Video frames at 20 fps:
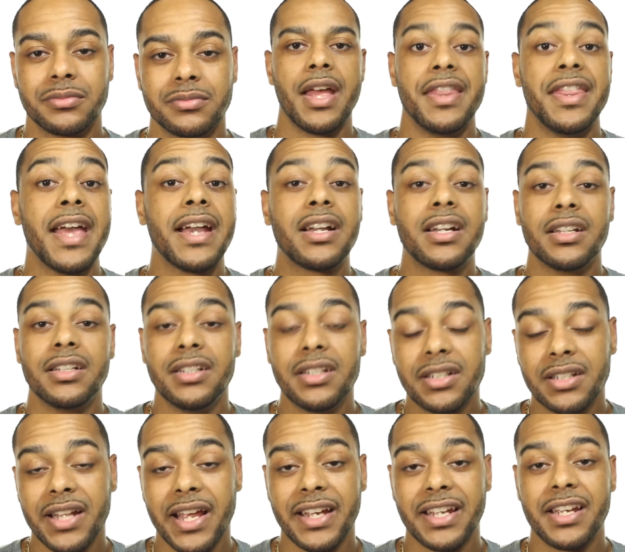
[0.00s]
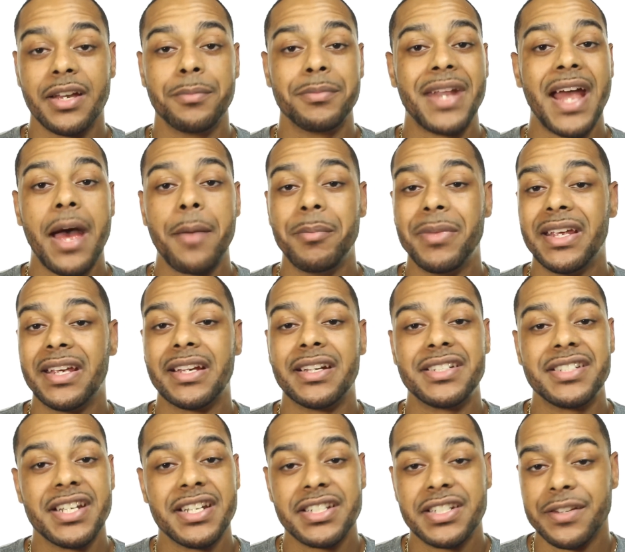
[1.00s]
That could look like him not being
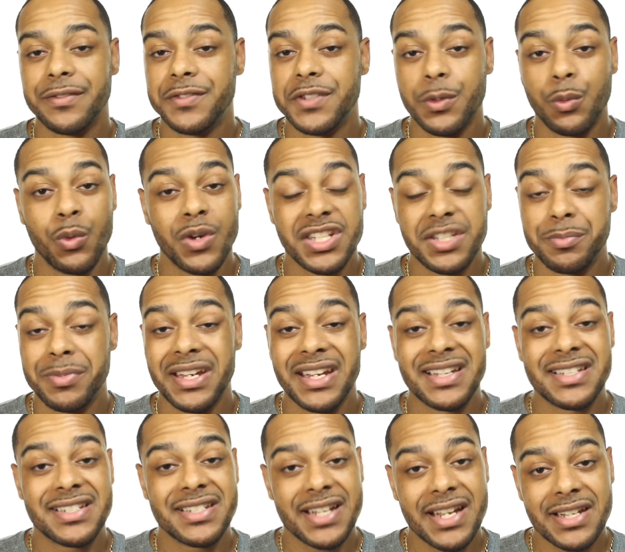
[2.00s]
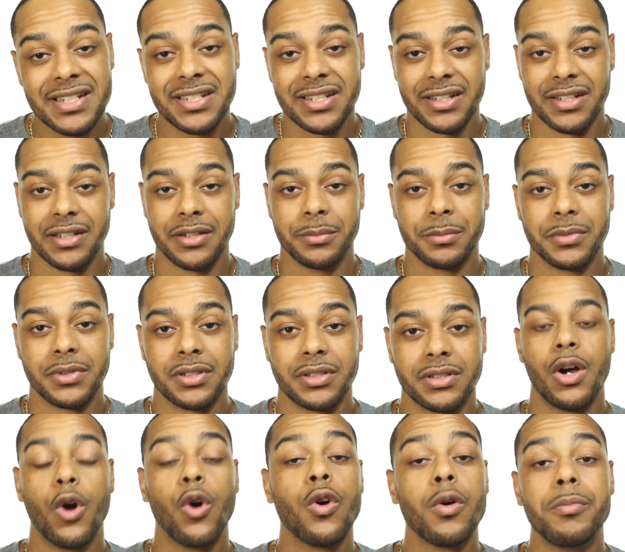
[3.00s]
attentive to what's being said to him,
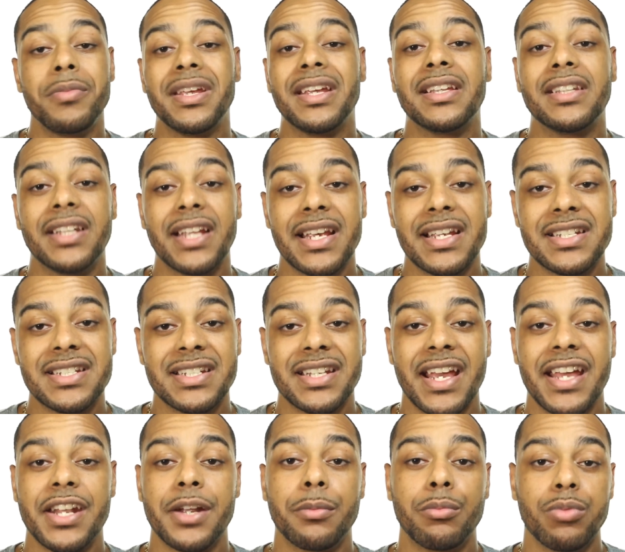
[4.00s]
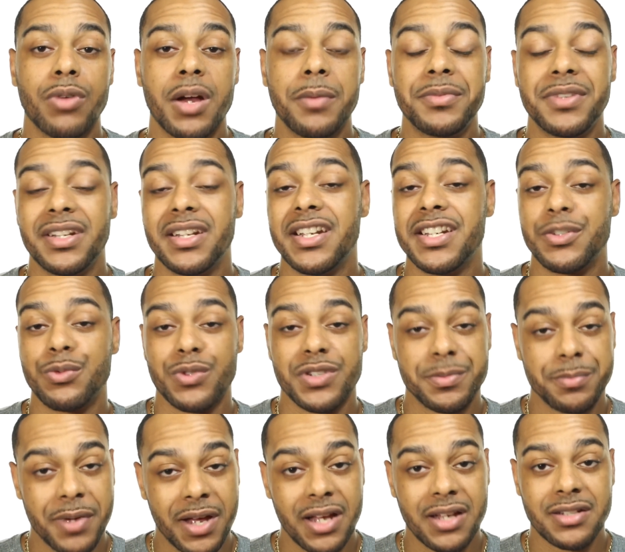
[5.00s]
or being lazy and abrupt in his
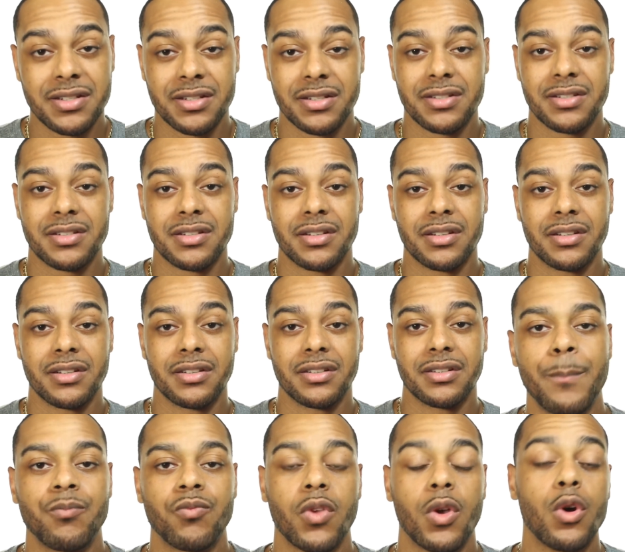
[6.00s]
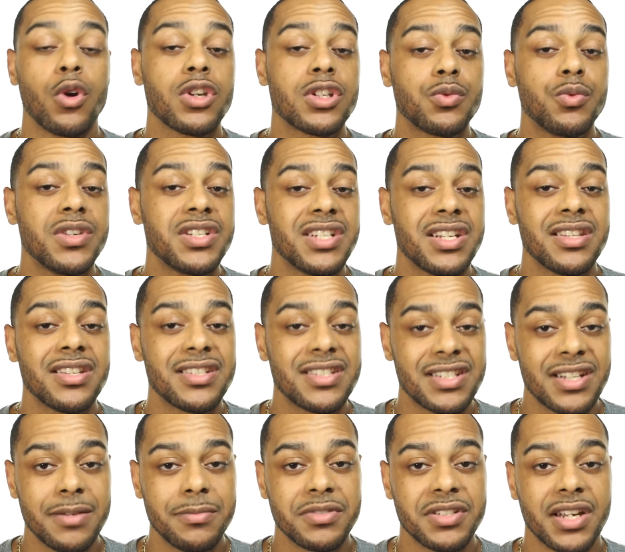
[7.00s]
responses or switching the
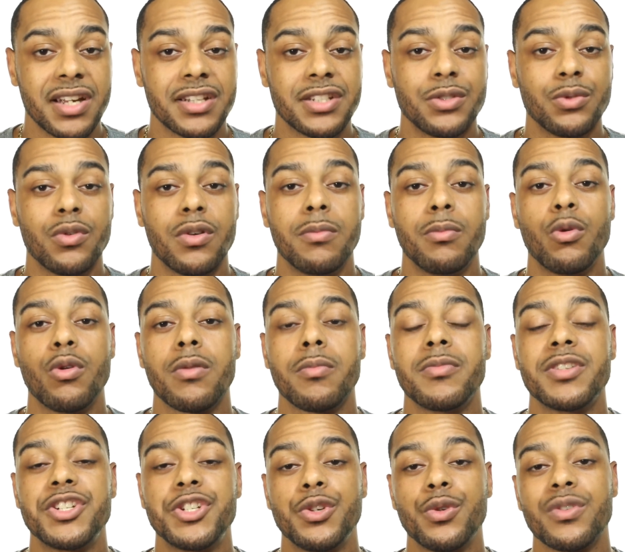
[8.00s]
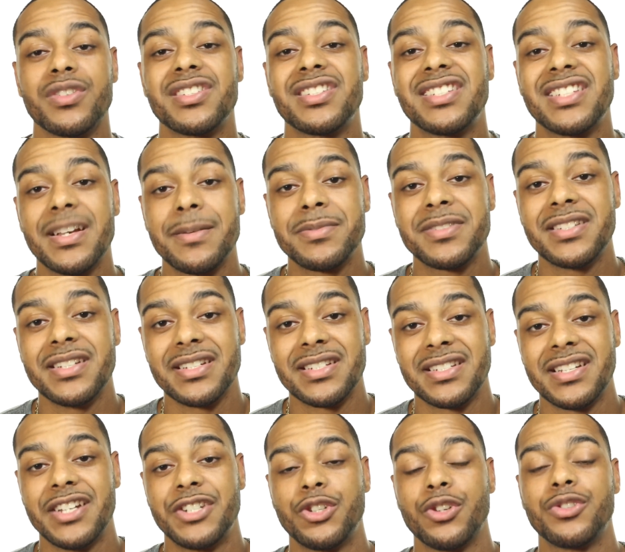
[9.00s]
subject to a more mature substance
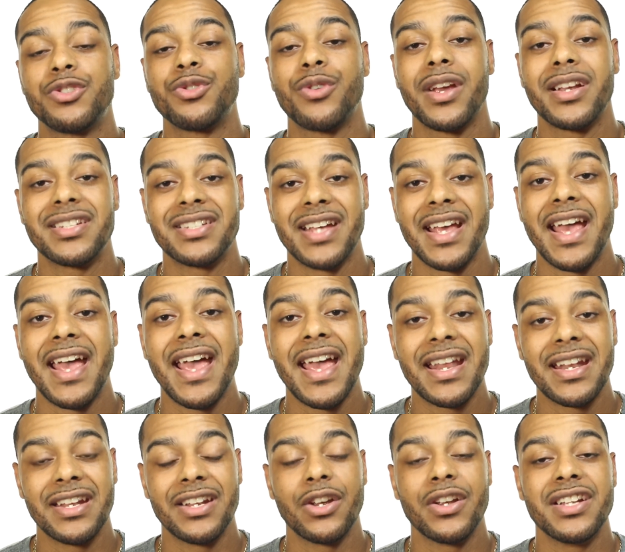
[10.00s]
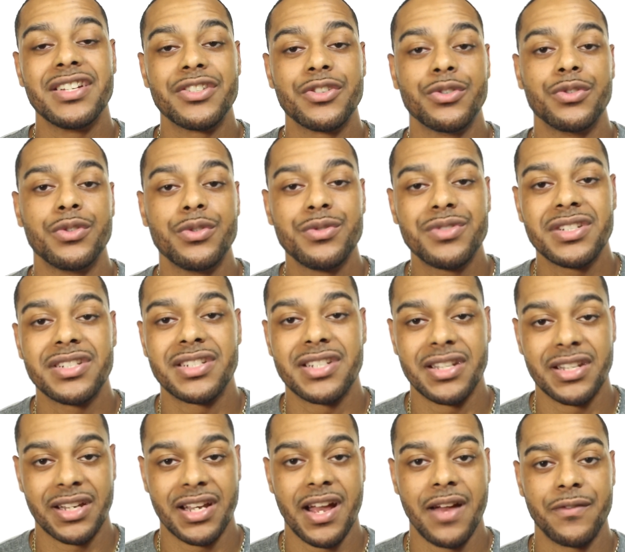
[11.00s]
that you're trying to add and introduce into
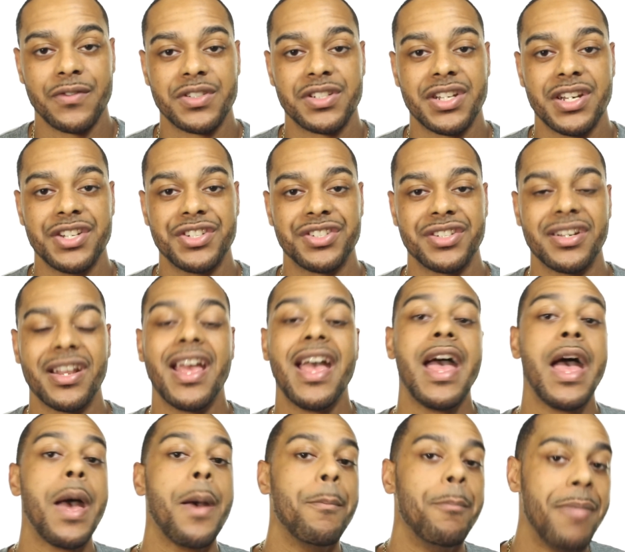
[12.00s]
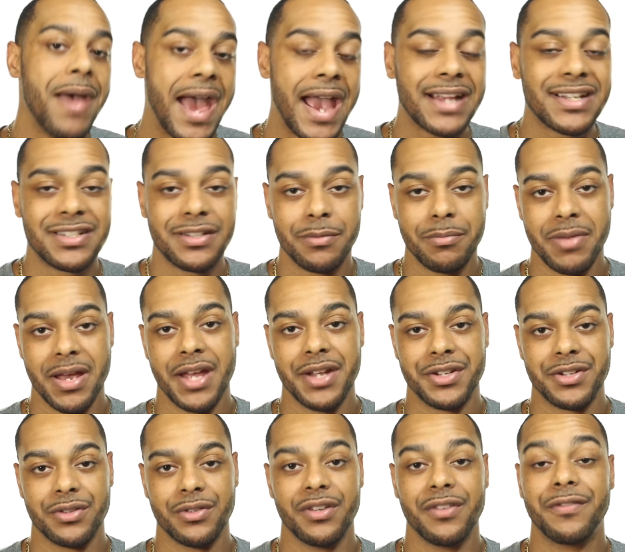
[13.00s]
the conversation back to
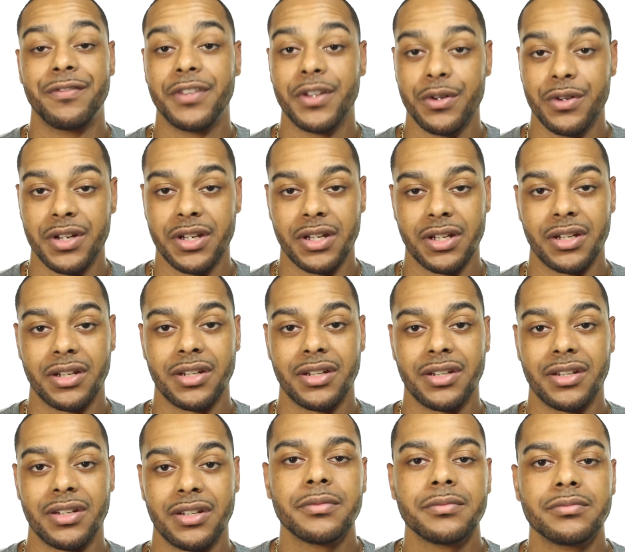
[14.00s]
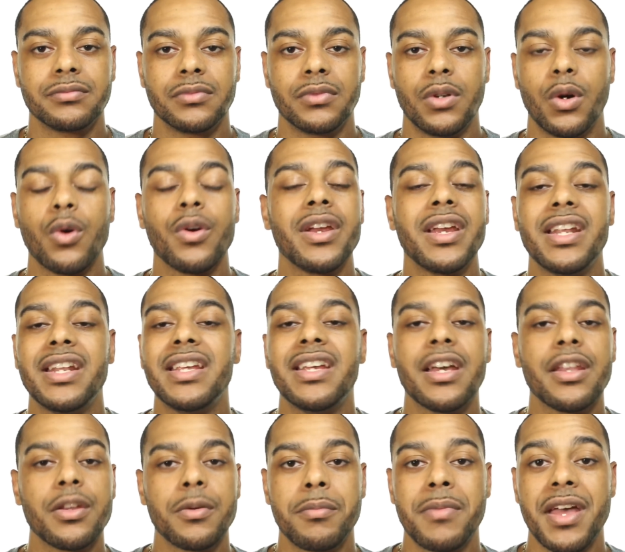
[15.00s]
banter and flirting, or any
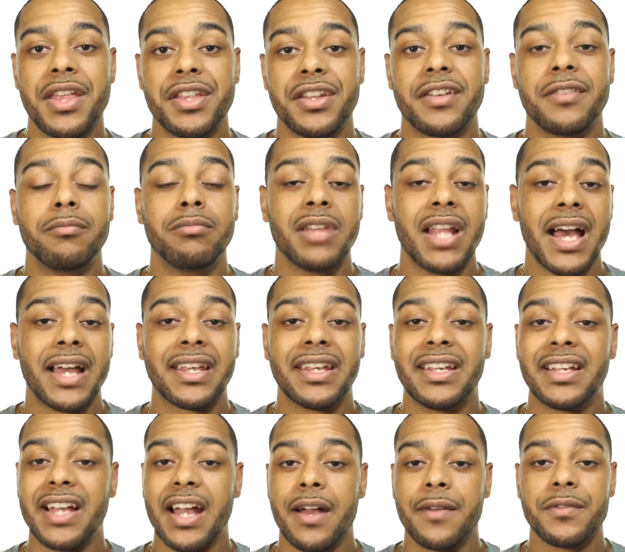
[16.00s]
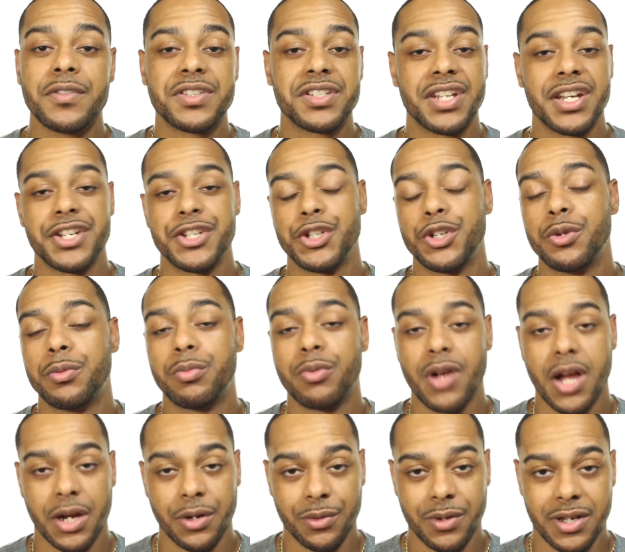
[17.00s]
other method of blocking conversational
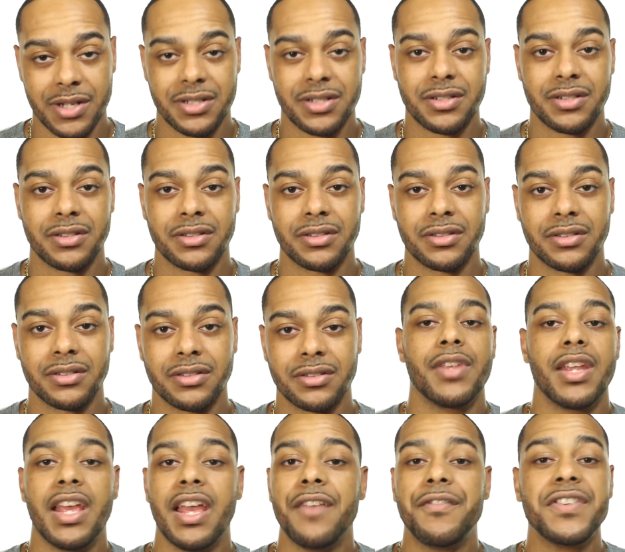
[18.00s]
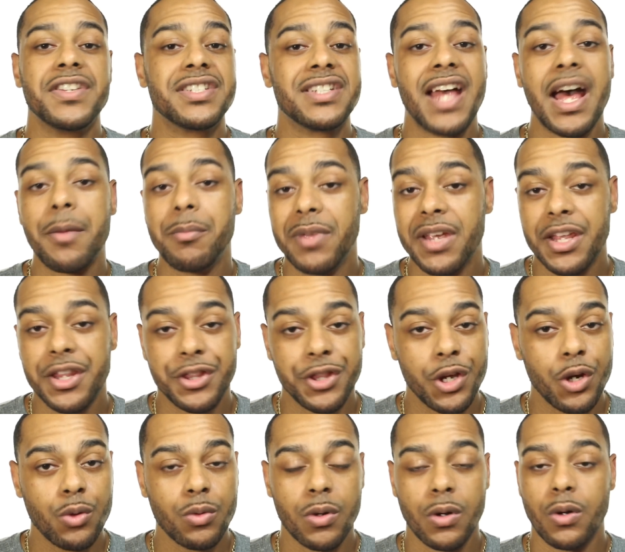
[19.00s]
progress. If he's not being
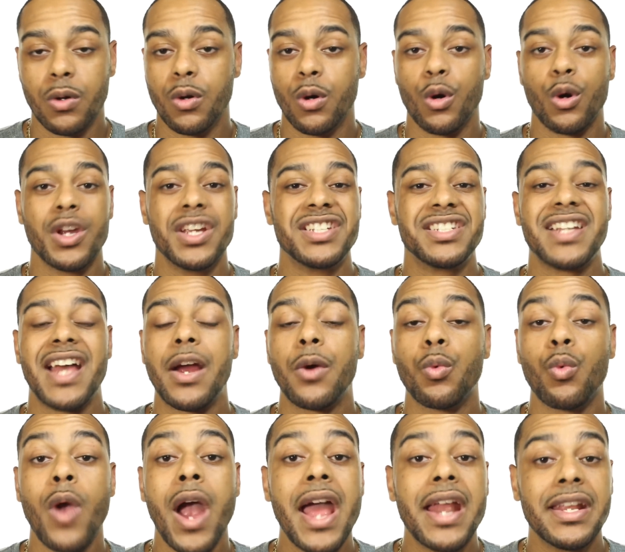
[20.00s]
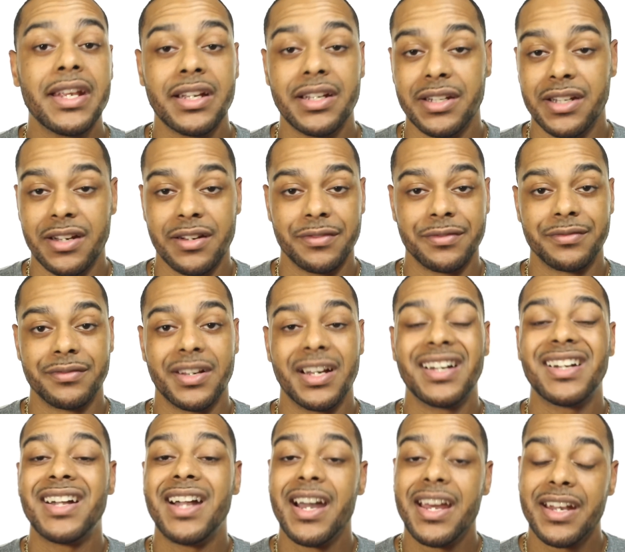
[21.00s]
thorough or he's not writing enough,
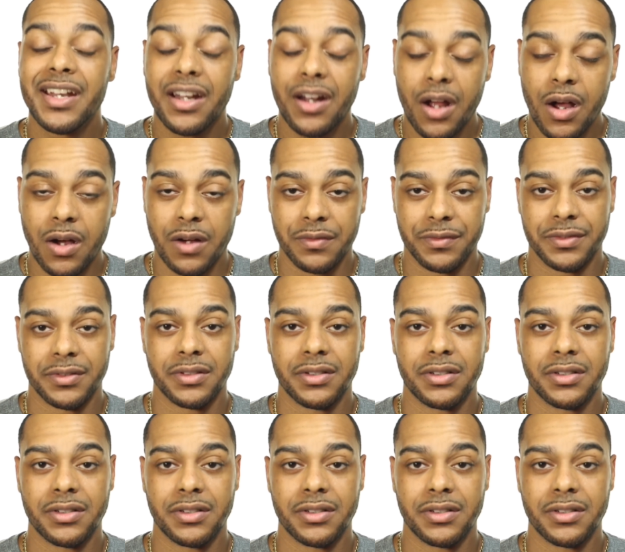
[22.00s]
cut it off.